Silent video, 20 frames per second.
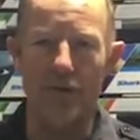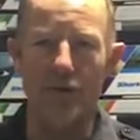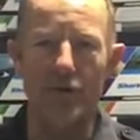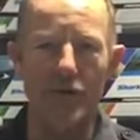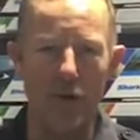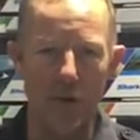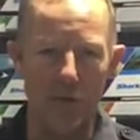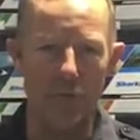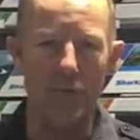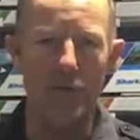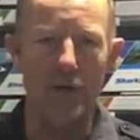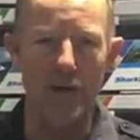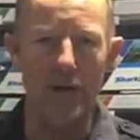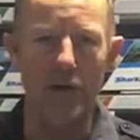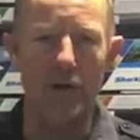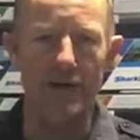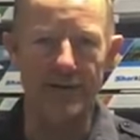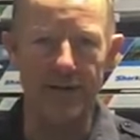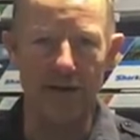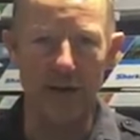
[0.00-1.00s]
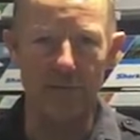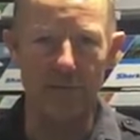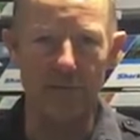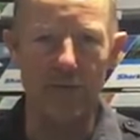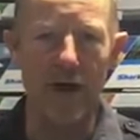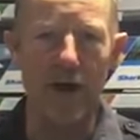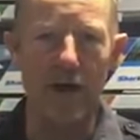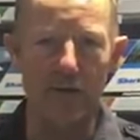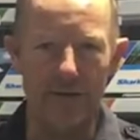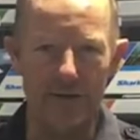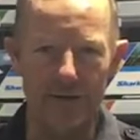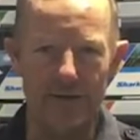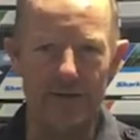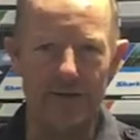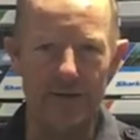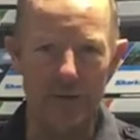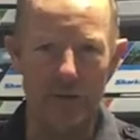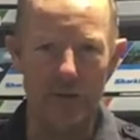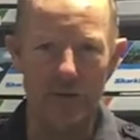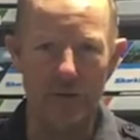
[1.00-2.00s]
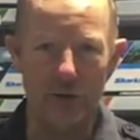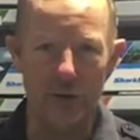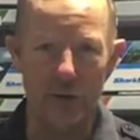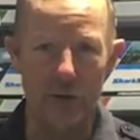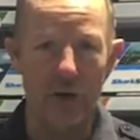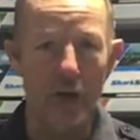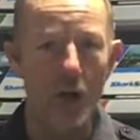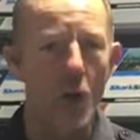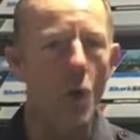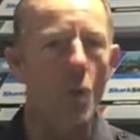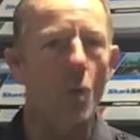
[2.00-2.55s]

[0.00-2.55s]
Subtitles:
You don't realize how far it is until you do it.